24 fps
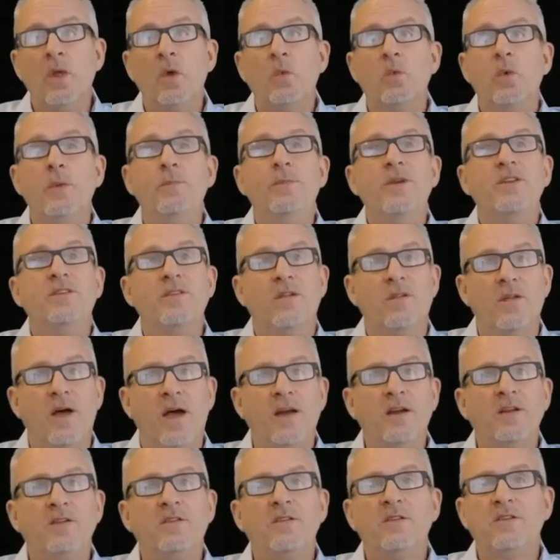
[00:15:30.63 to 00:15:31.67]
we'd be
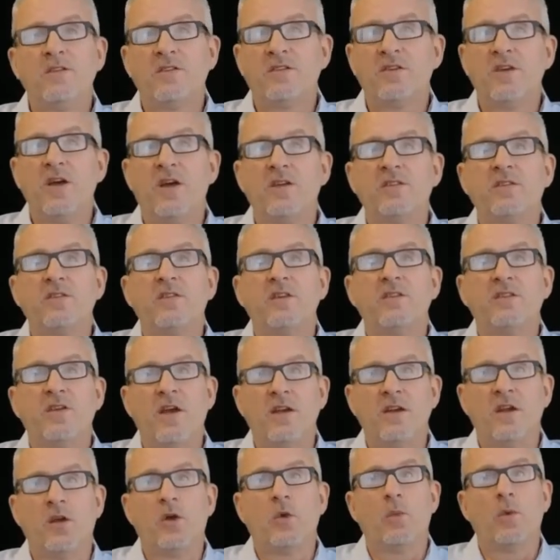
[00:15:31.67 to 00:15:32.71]
delighted to discuss the
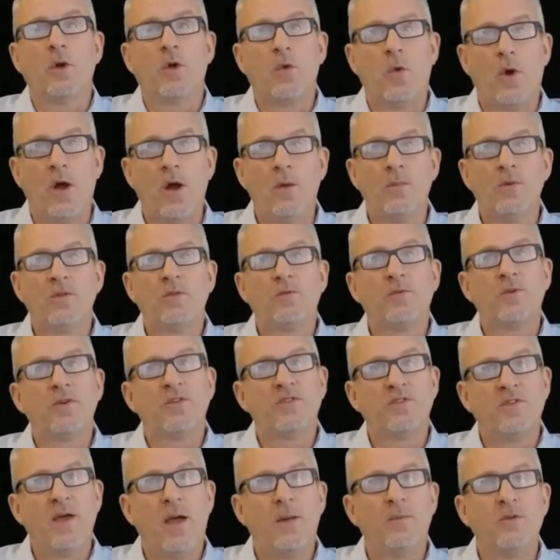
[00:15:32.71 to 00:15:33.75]
technical requirements for
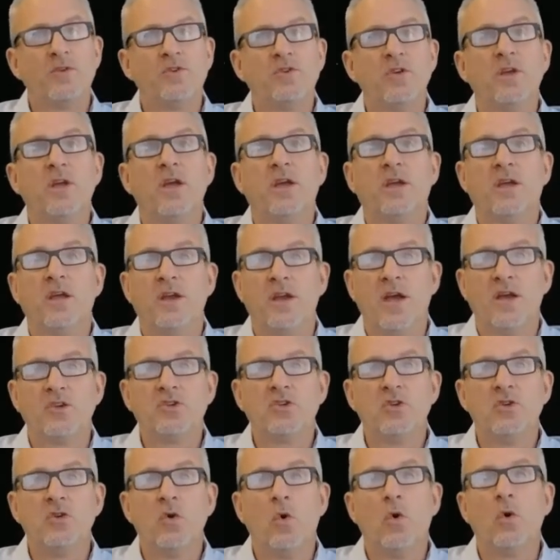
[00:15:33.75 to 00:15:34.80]
establishing a connection